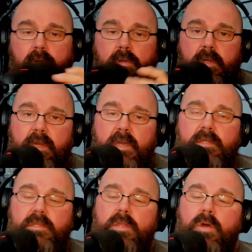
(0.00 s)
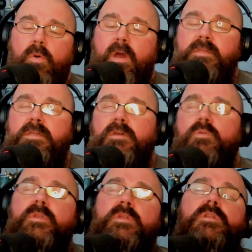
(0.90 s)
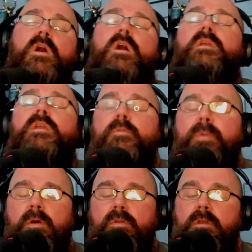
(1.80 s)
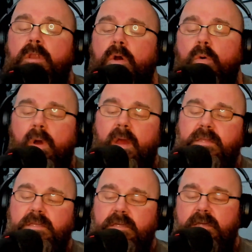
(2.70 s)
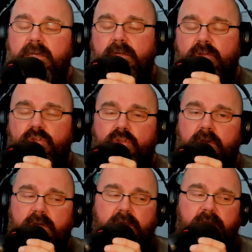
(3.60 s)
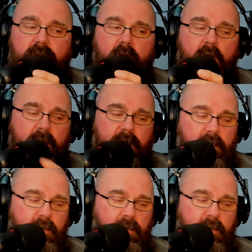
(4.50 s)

he has no idea what he's talking about. No idea. He's just talking.